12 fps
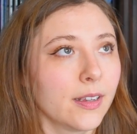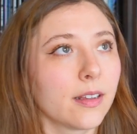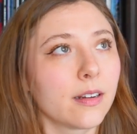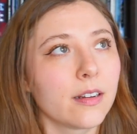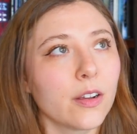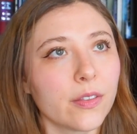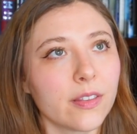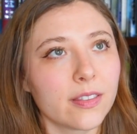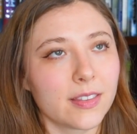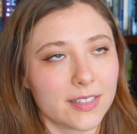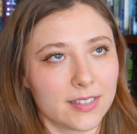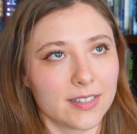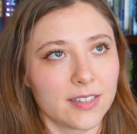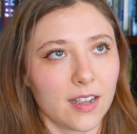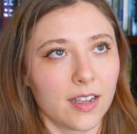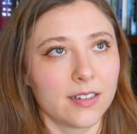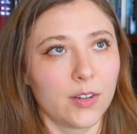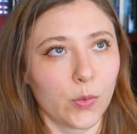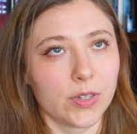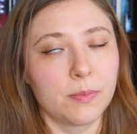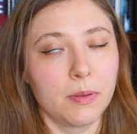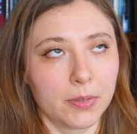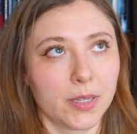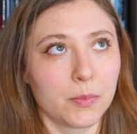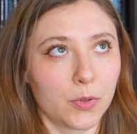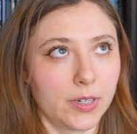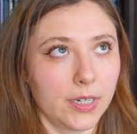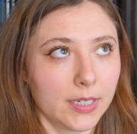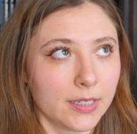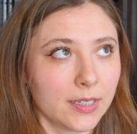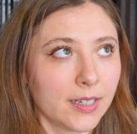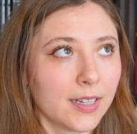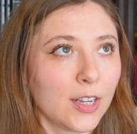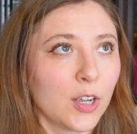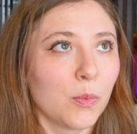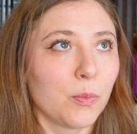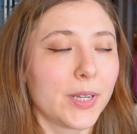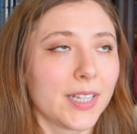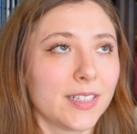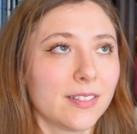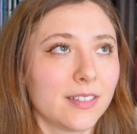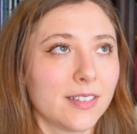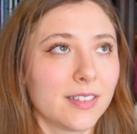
And I know that this is not going to be Blood Meridian, but